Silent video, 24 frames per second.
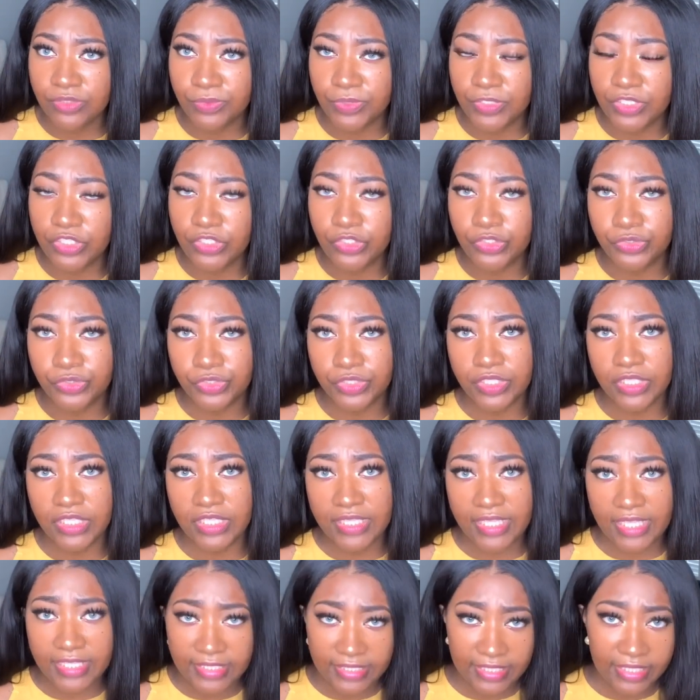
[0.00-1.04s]
which usually
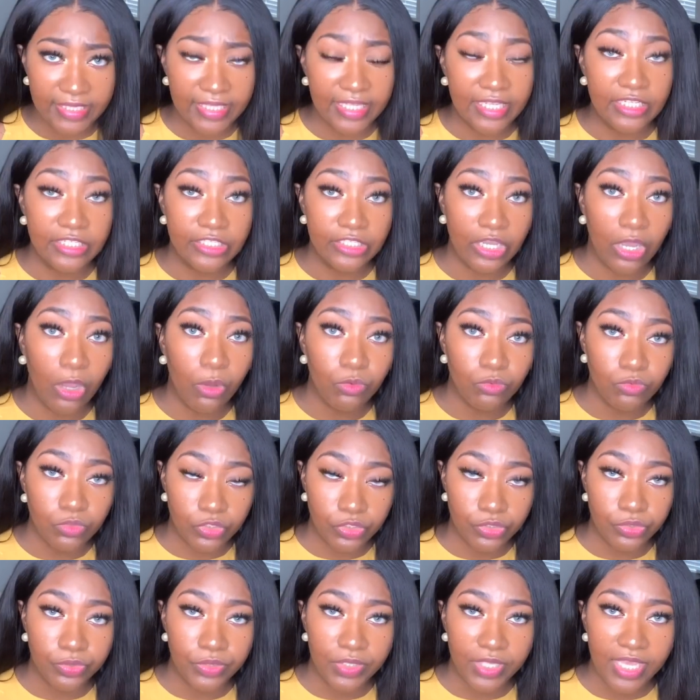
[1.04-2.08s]
they say they don't
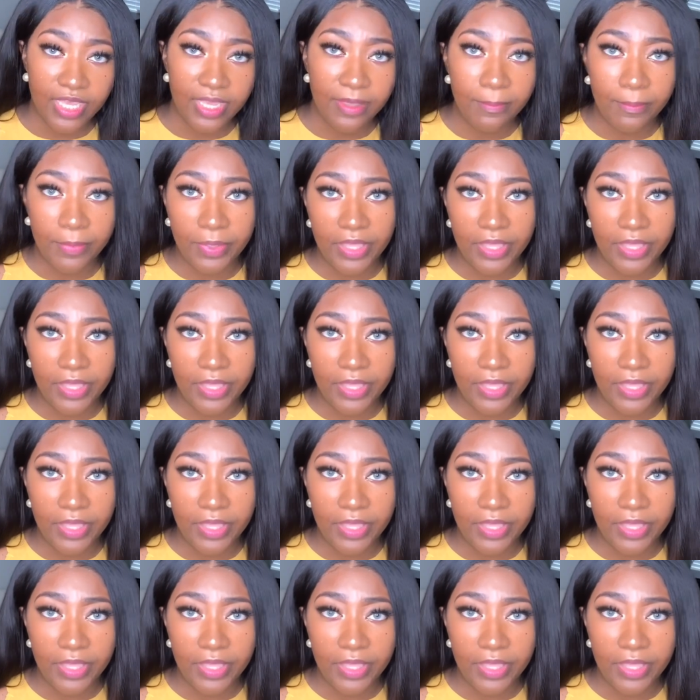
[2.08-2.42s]
do that,